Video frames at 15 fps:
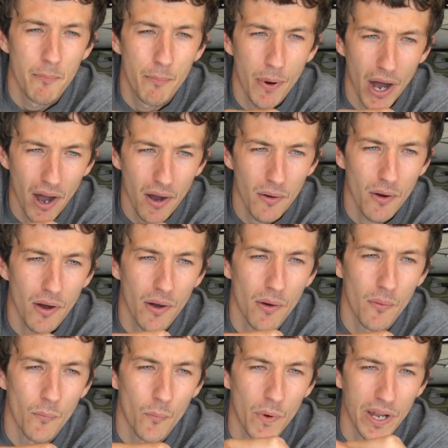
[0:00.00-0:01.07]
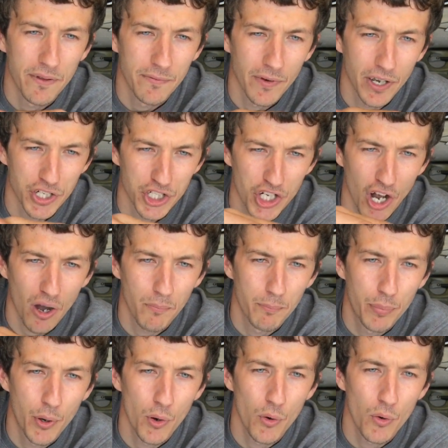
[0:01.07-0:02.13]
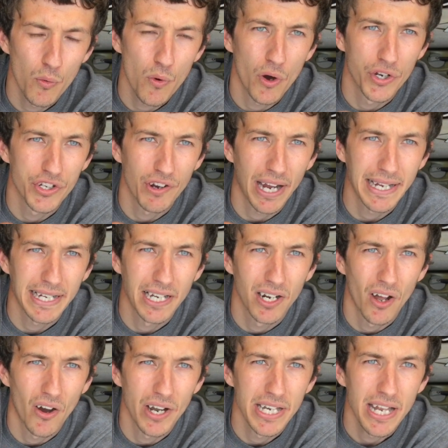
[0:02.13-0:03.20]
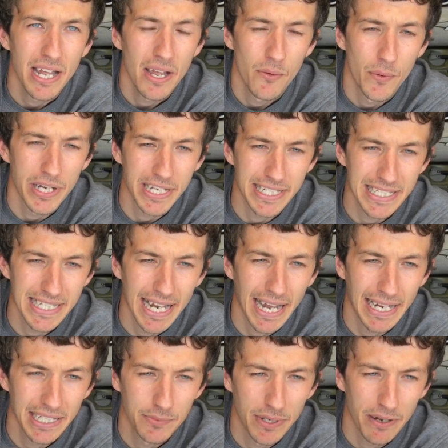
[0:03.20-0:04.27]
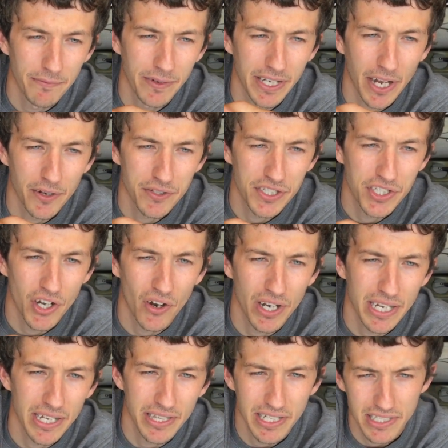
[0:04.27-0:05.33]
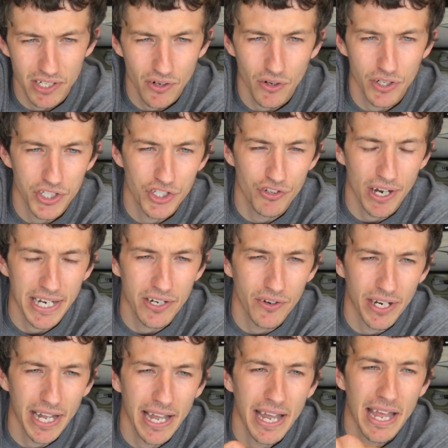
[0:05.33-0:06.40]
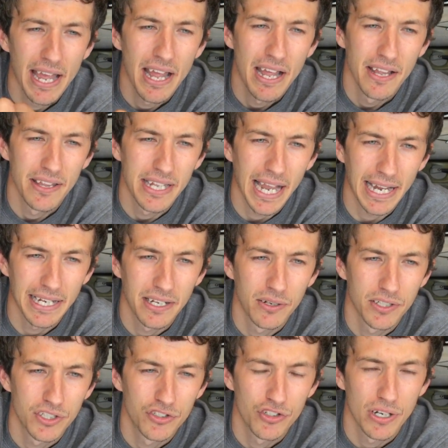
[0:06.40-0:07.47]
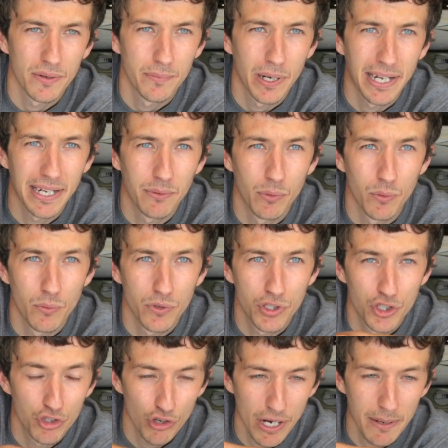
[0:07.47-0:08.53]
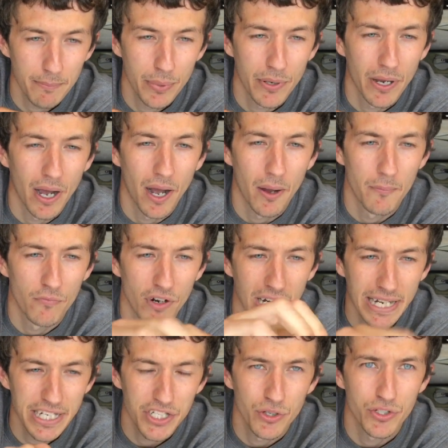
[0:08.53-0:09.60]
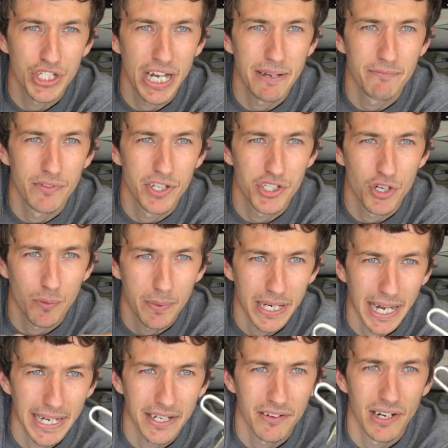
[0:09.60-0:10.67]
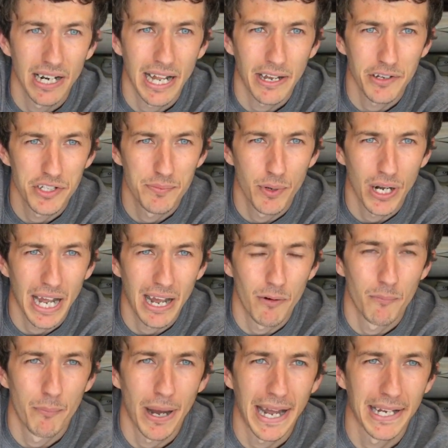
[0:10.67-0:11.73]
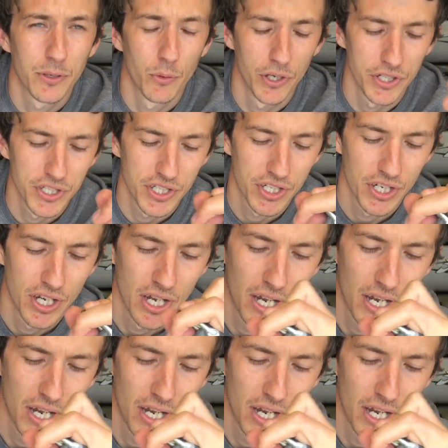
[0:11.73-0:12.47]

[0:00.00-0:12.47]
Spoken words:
But with a sharp pull on your anchor line, when you're snagged, when everything goes tight and there's a lot of strain on it, the anchor trip link will trip, release your chain from the top of the anchor and allow you to pull it out backwards.